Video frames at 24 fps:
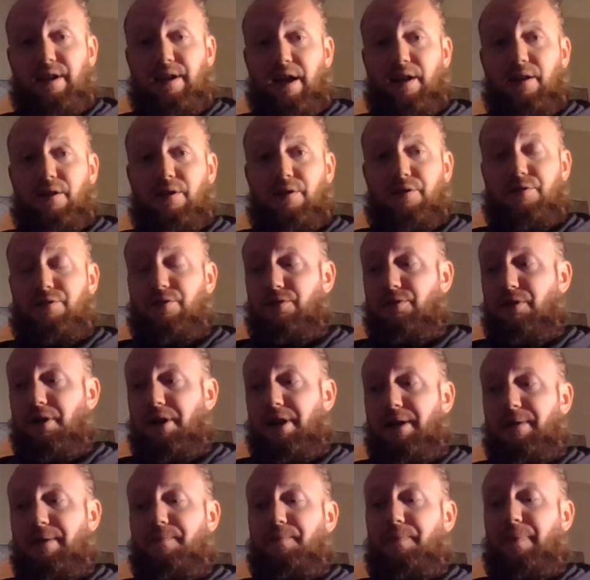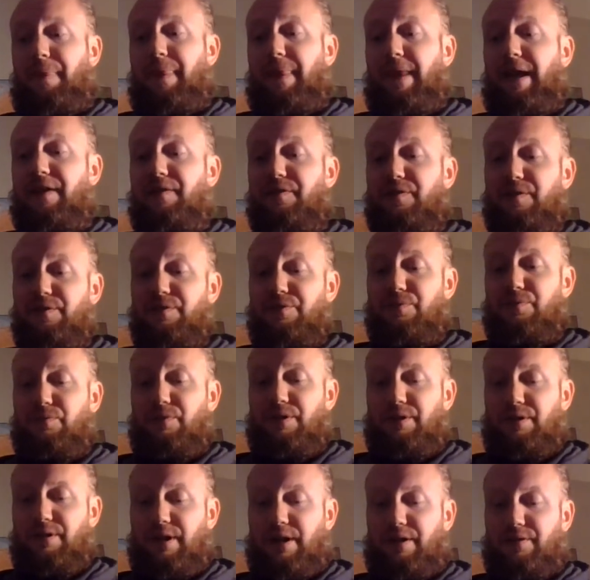catalogs are great. And this
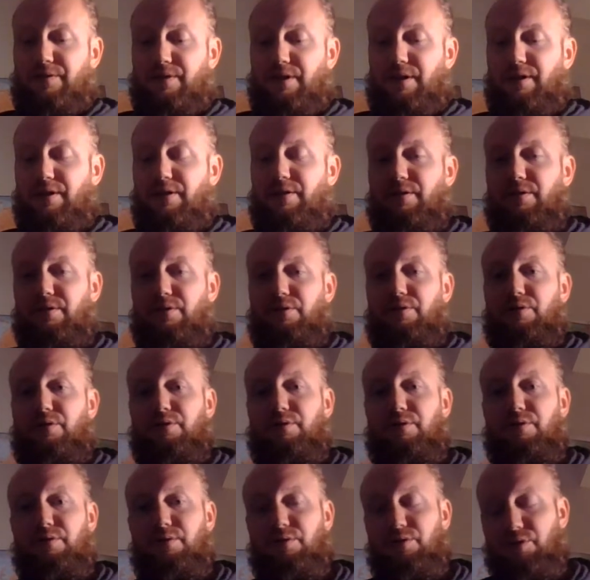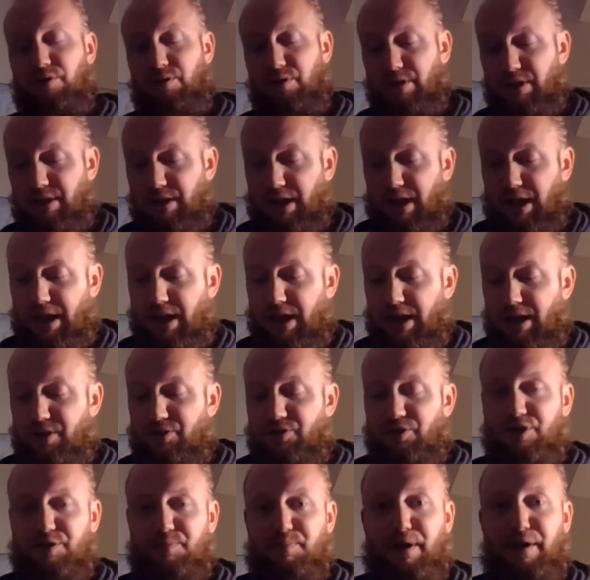one, I'll tell you,
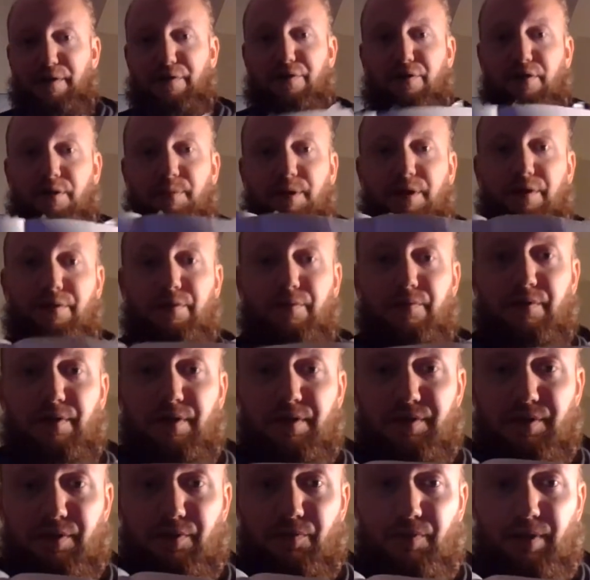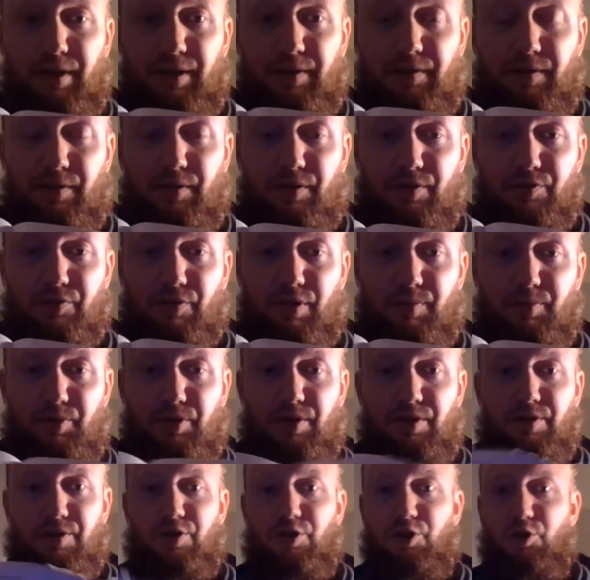just by thumbing through this and reading the
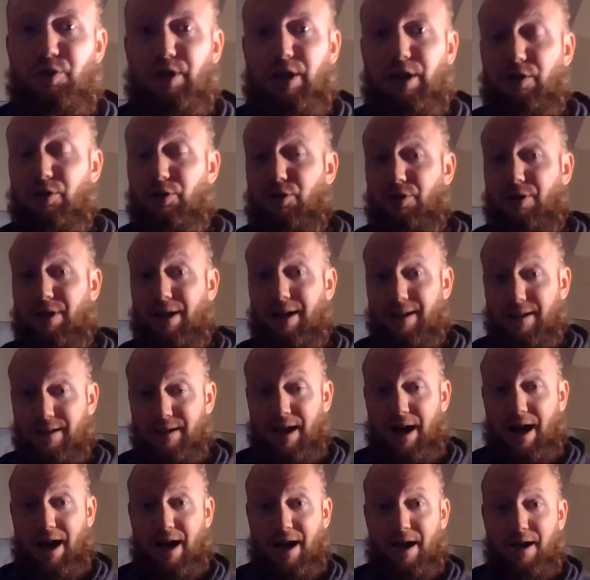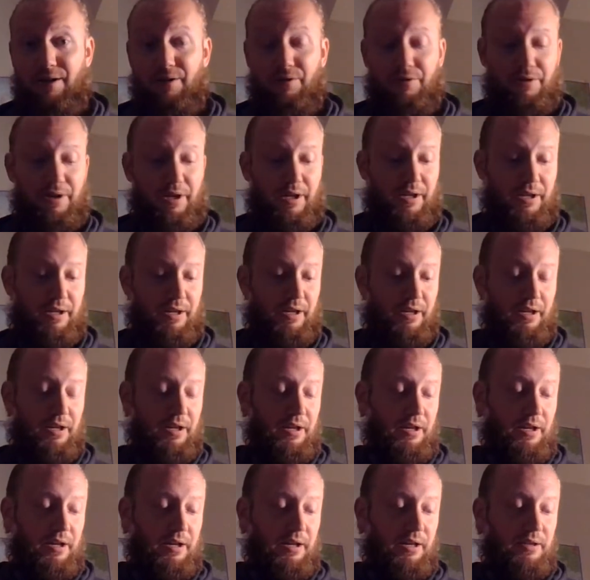descriptions, you can learn a lot, okay?
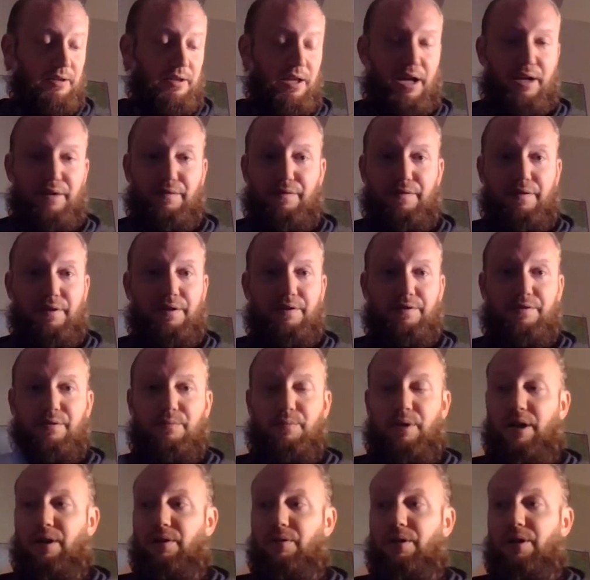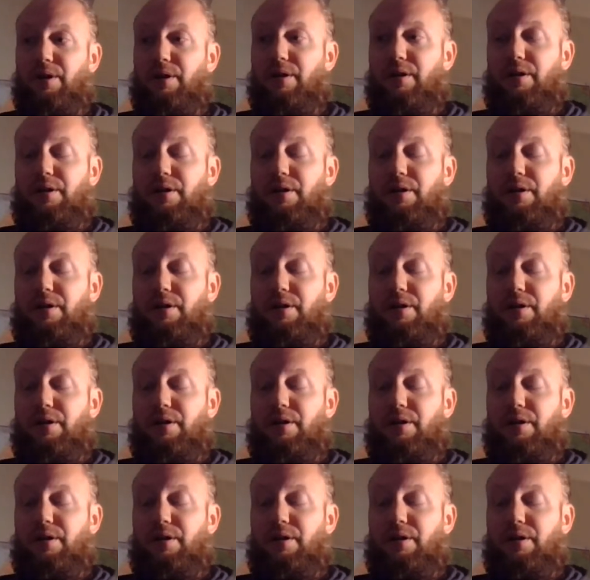A lot of things about